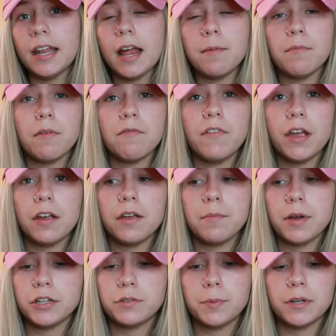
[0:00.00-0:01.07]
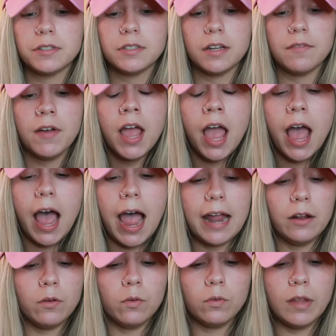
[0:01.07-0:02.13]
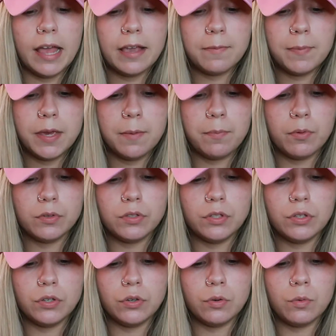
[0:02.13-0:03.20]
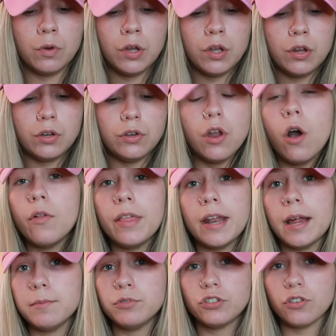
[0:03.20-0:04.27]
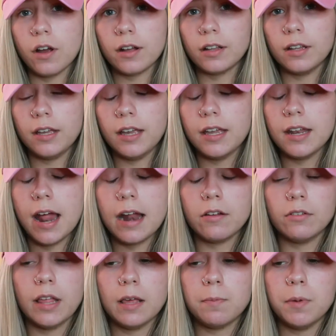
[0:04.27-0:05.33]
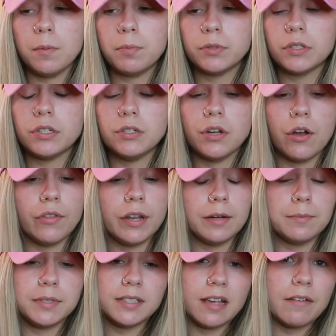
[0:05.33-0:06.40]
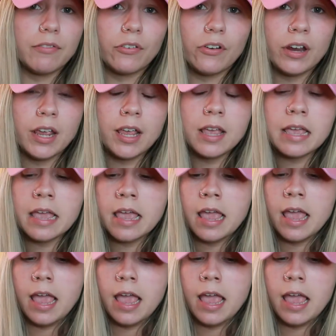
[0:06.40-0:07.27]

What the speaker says: And I'm a very much person of, I don't like people to know that I'm struggling, and I don't like people to know that I'm suffering.